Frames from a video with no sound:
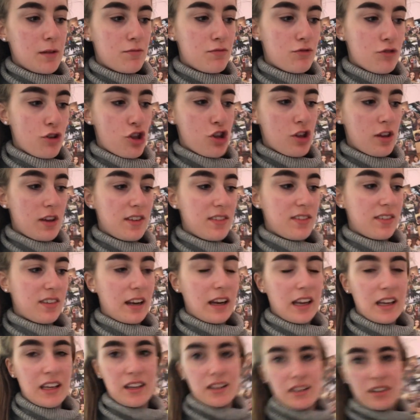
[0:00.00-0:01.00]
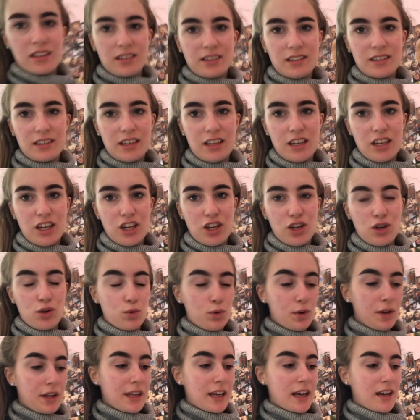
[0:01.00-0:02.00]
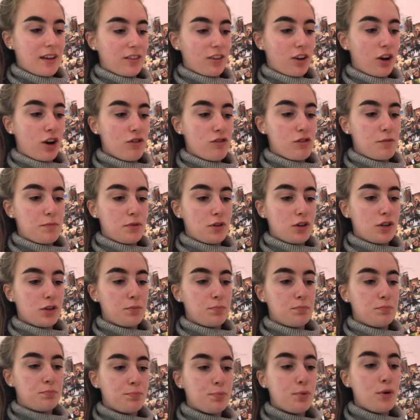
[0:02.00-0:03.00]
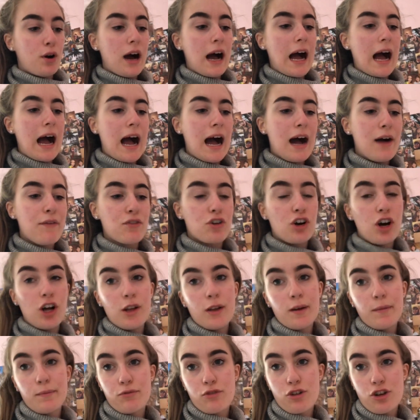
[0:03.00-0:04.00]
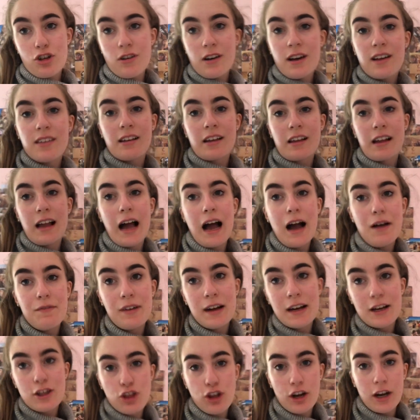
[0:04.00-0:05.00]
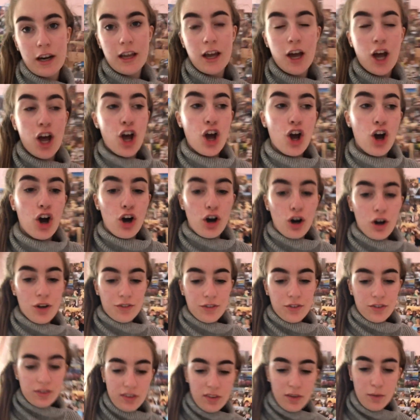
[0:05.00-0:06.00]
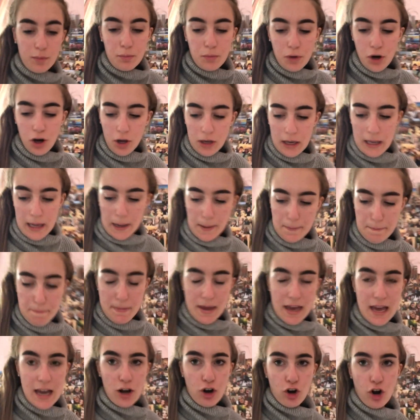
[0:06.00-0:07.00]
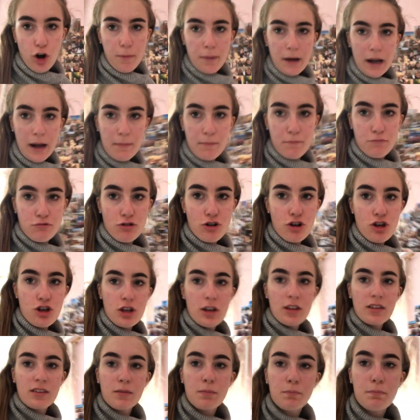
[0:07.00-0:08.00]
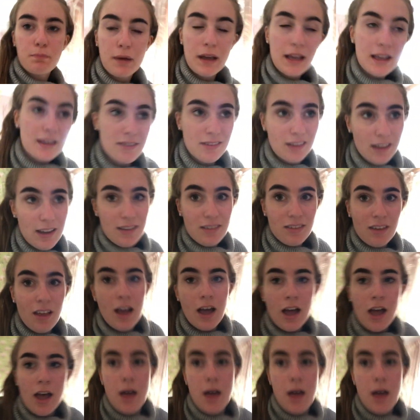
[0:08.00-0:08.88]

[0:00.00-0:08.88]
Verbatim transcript: brushes, like, ew, that is horrible. But I have got a lot of brushes and I have actually ordered some more, like, makeup and brushes pieces